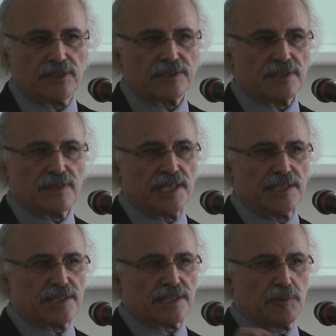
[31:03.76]
not
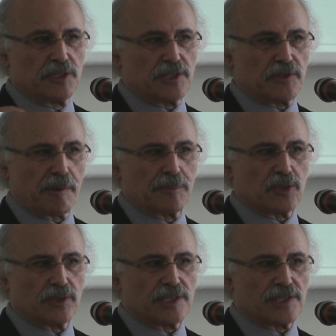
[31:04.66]
these community
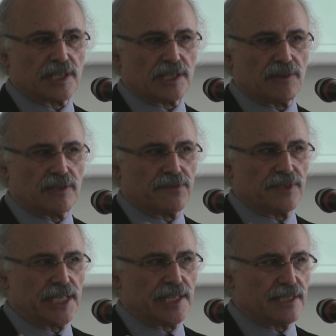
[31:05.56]
treatment orders that go on
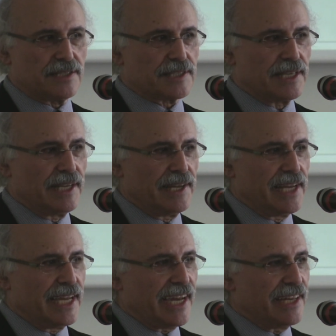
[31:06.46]
for years.
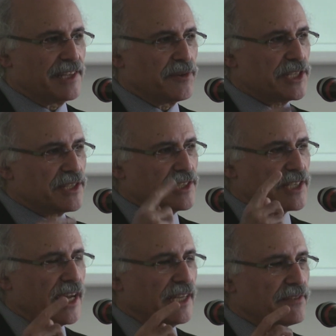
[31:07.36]
And there is
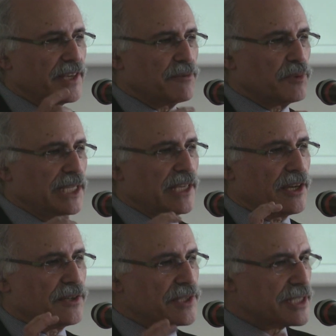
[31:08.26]
this kind of, it really
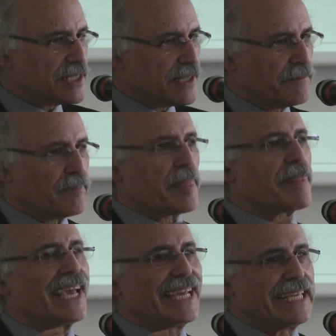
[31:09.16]
goes
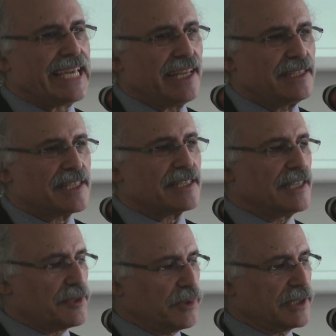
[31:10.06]

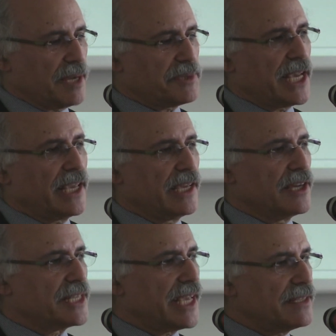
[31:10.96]
against this, what I'm saying
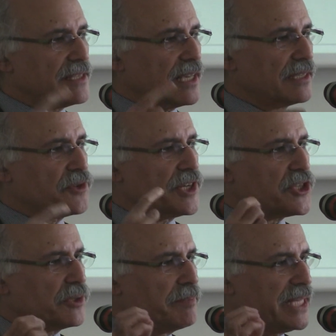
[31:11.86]
here goes against the
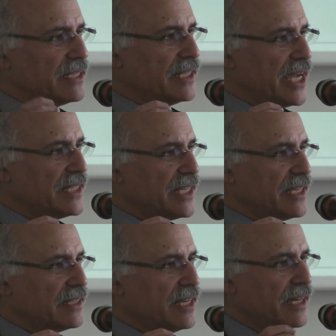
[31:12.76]
traditional medical
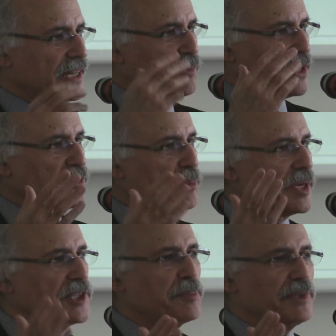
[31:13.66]
idea. One of the
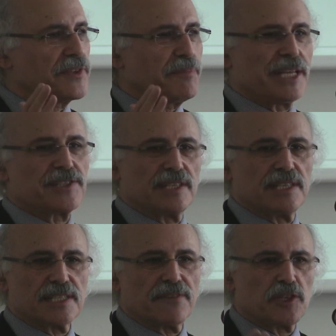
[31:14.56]
principles of
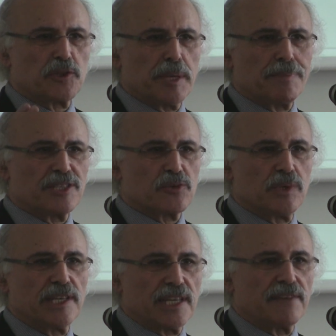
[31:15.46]
medicine is if the
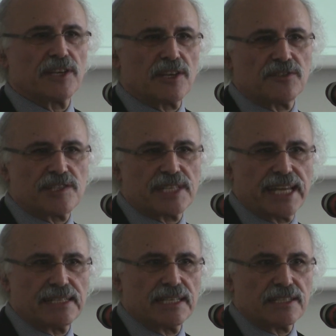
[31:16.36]
treatment's working, for God's
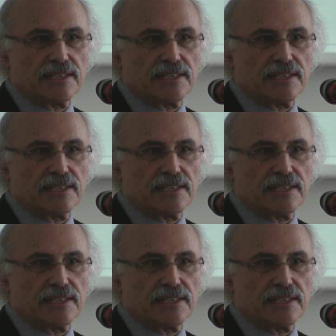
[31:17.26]
sake,